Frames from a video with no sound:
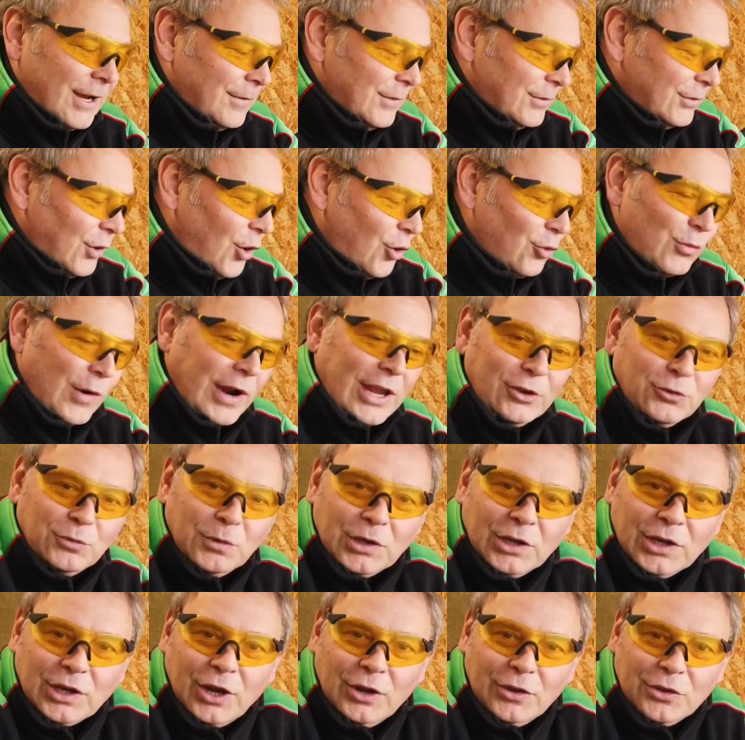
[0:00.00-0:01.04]
There's a whole range
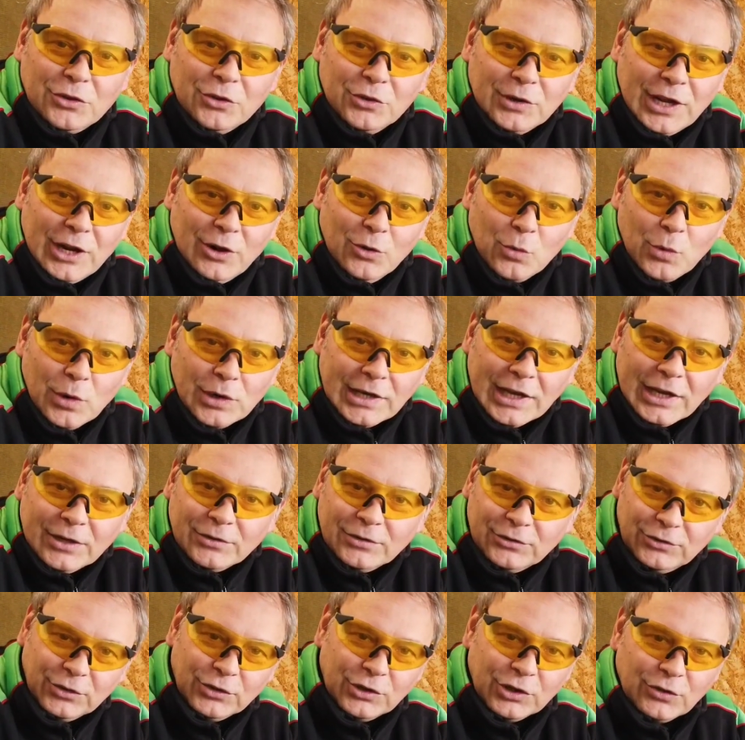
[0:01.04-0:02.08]
we're going to go through now, all the way
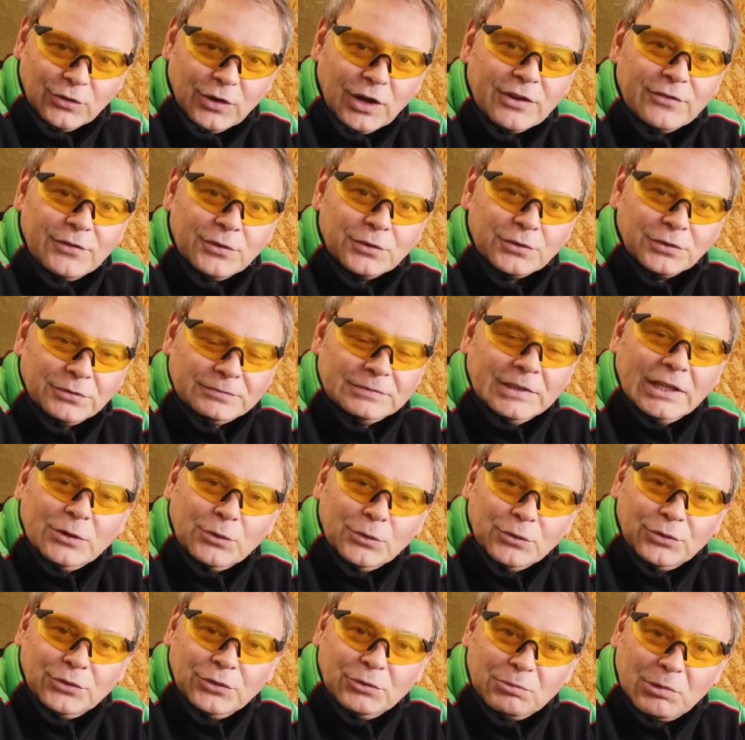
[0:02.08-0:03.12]
down to junior rifles, and
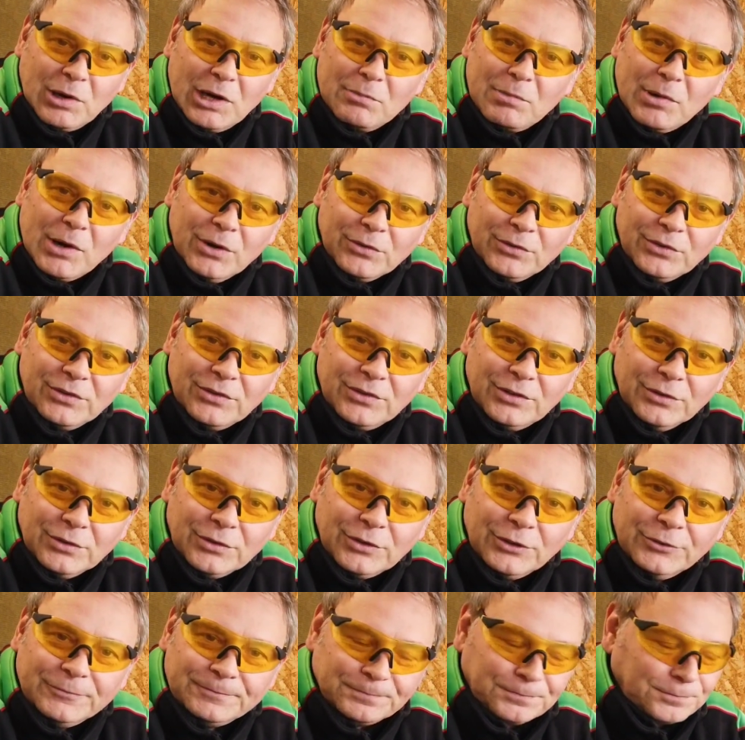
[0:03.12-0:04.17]
also some break barrels that
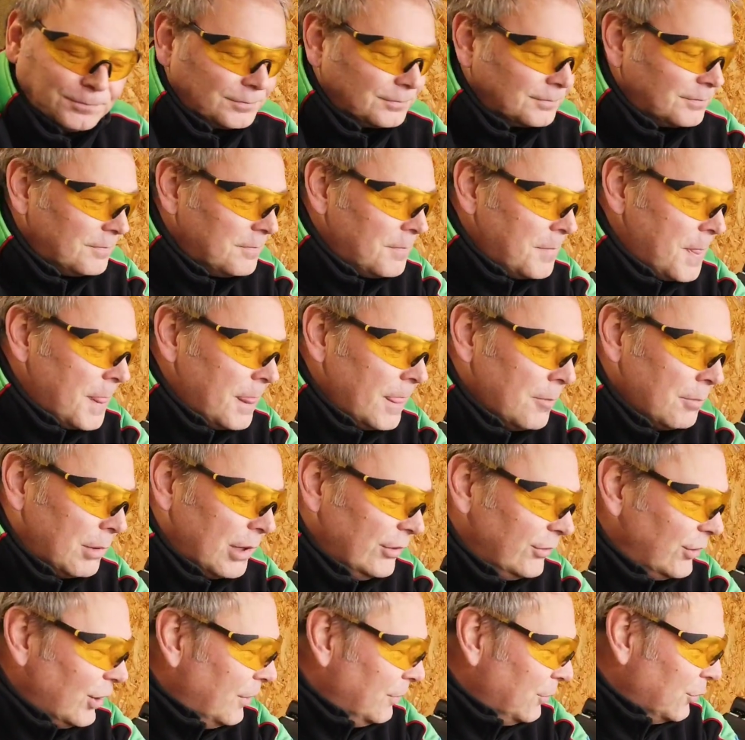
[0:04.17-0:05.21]
still do.
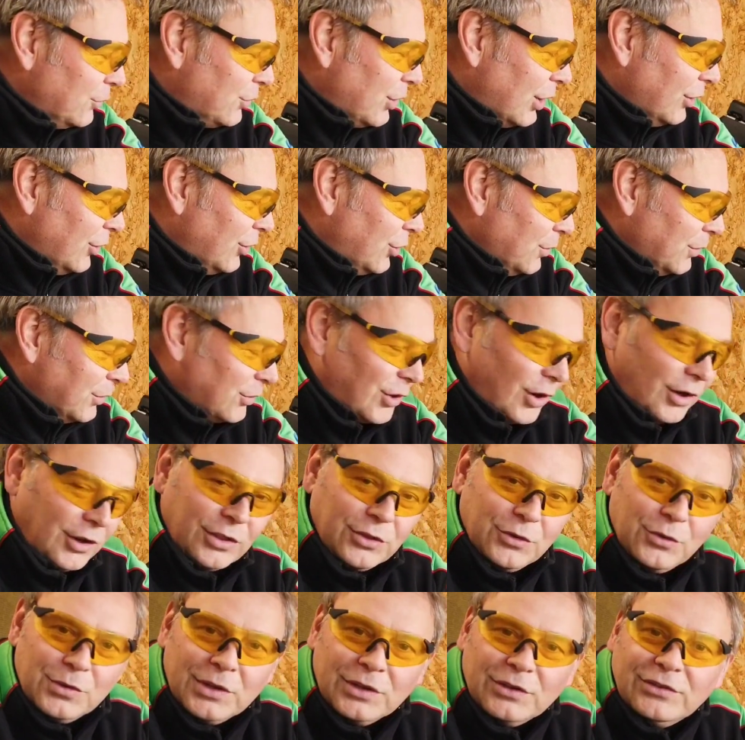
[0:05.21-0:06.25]
But in terms of what we're trying to do is
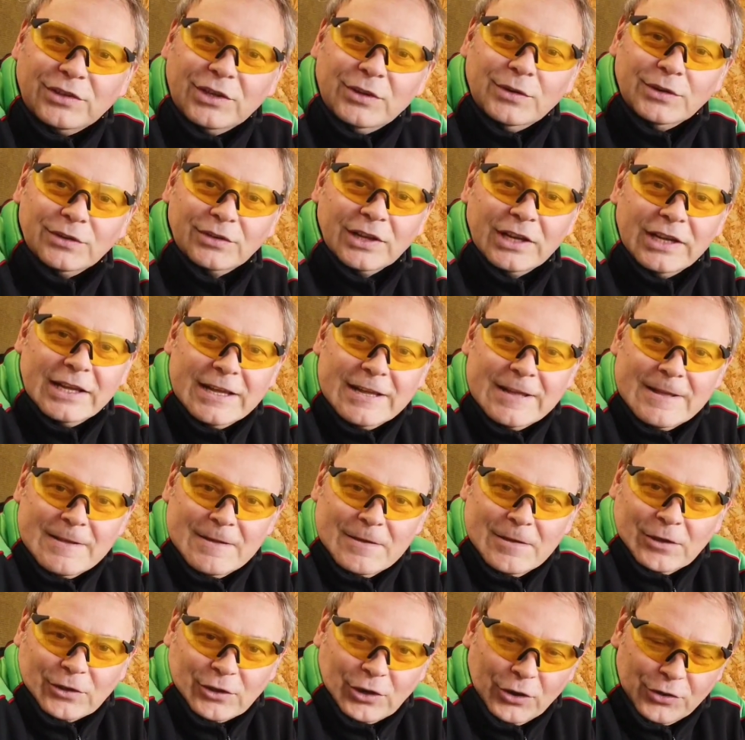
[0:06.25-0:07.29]
going through this series,
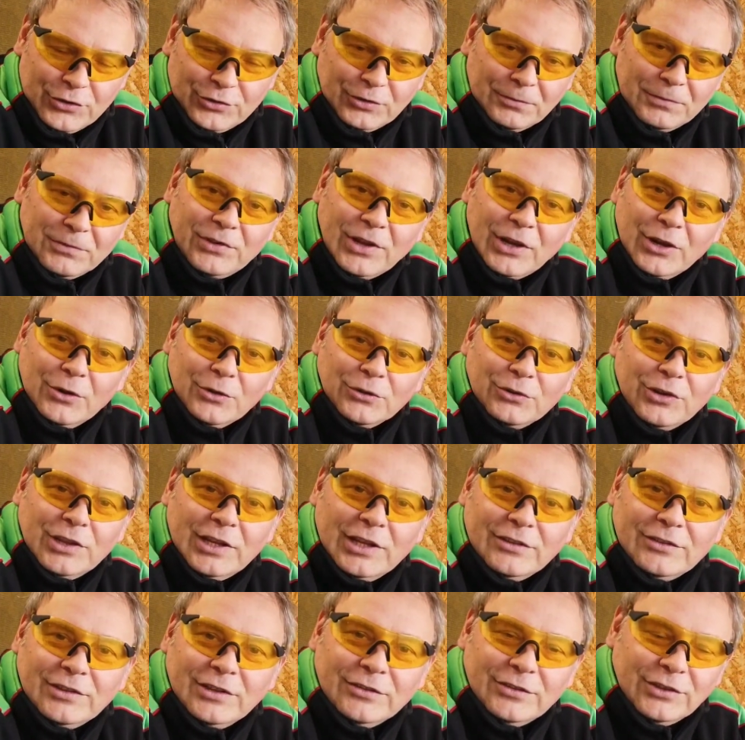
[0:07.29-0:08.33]
go through some of the technology
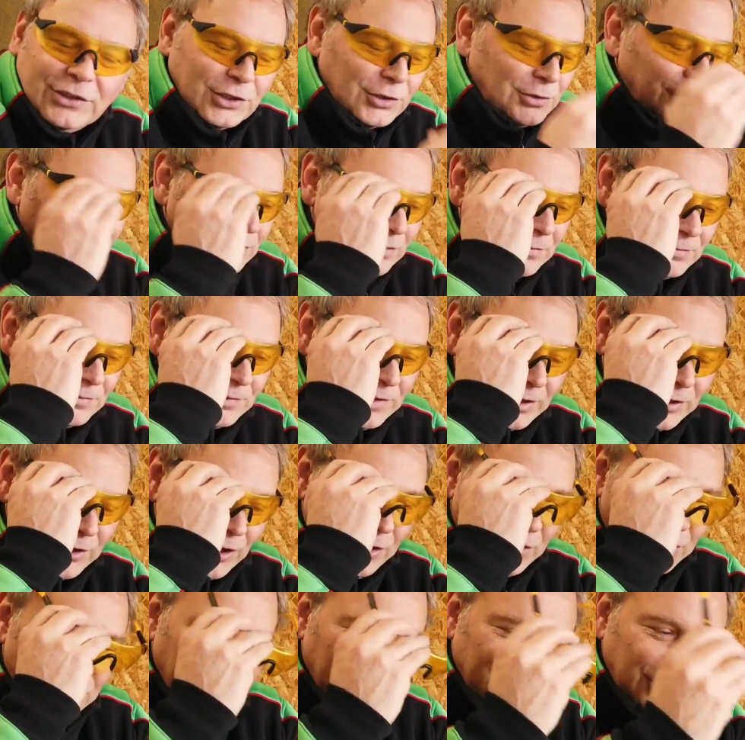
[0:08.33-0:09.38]
these things are used, and
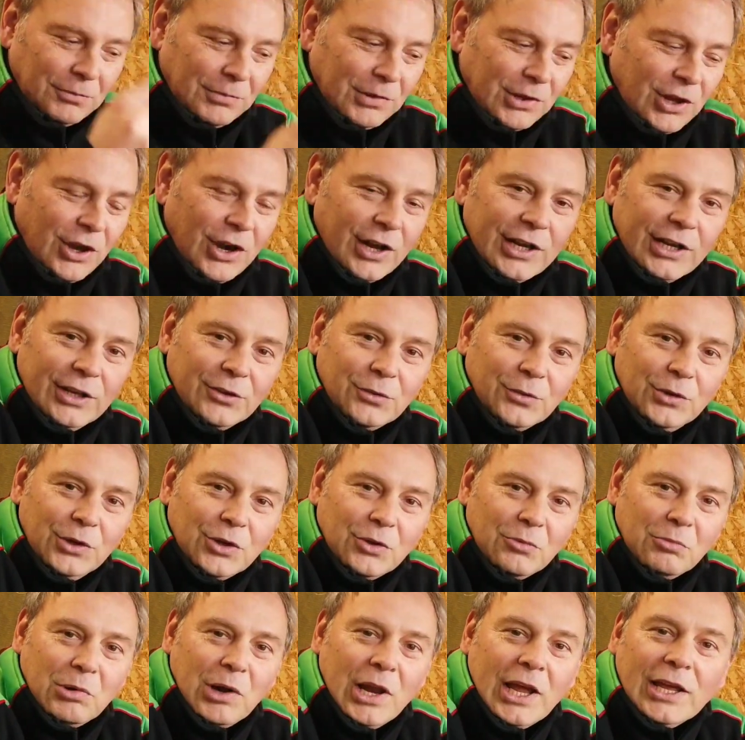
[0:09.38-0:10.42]
going through some of the ideas what
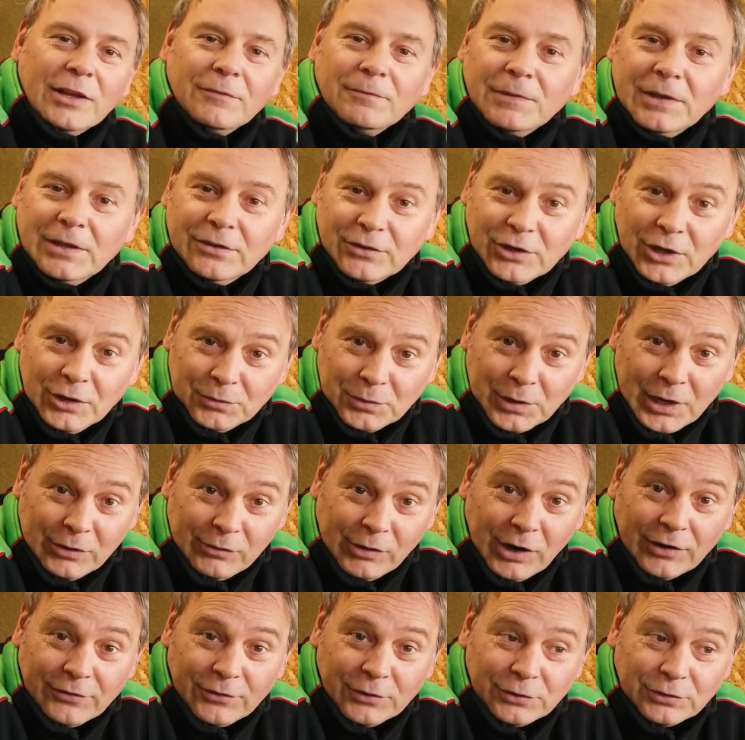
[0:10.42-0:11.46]
you can play in terms of
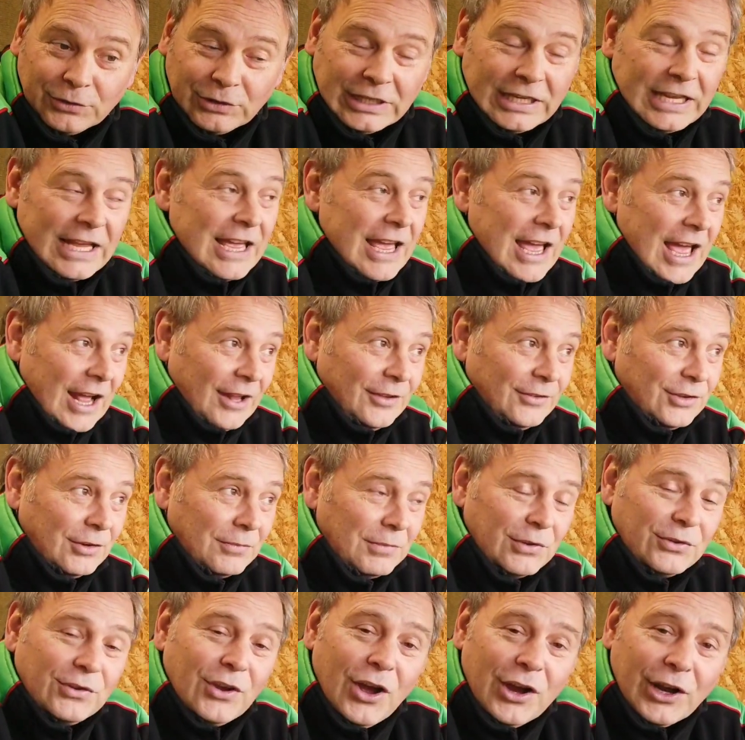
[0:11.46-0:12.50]
air rifles, and
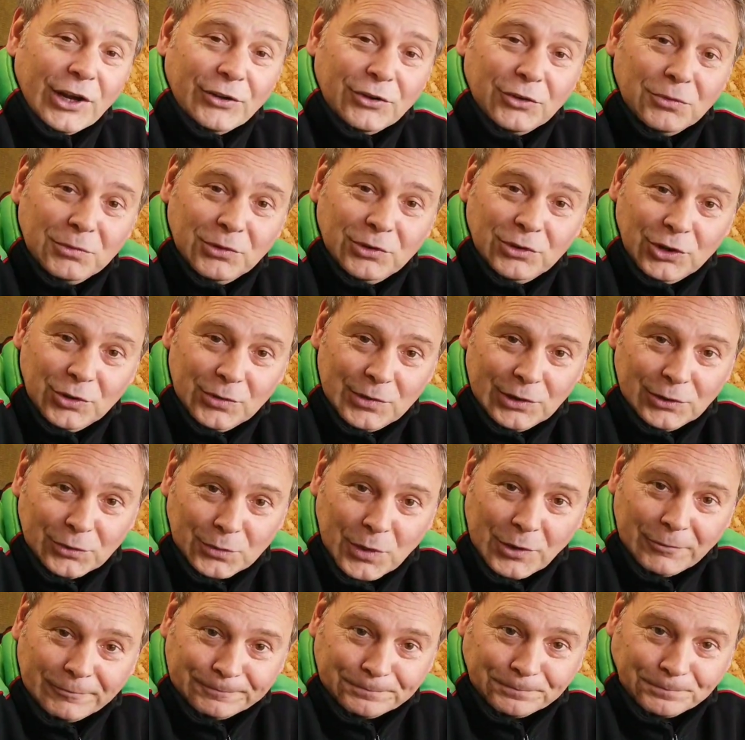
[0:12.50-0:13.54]
some of the targets that we shoot here
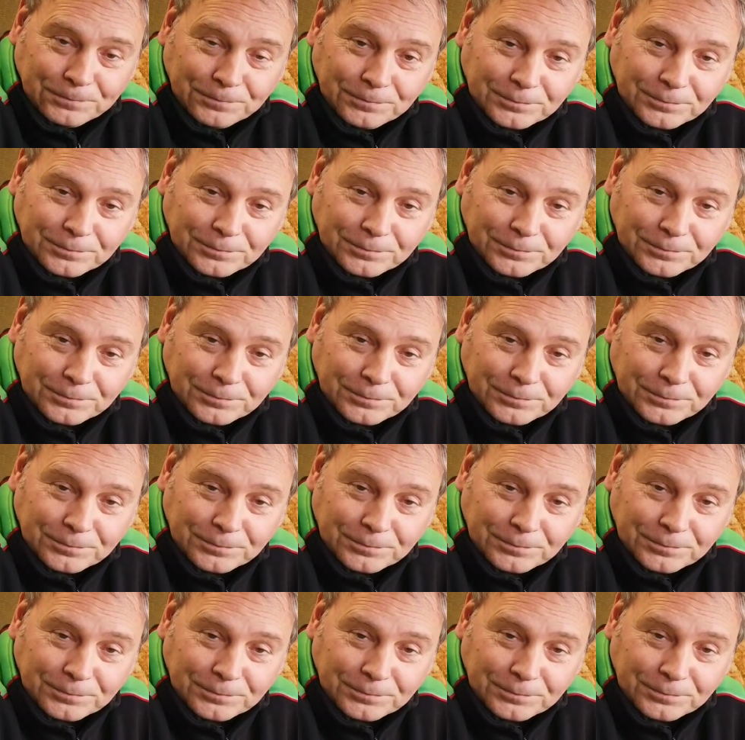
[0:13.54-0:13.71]
as well.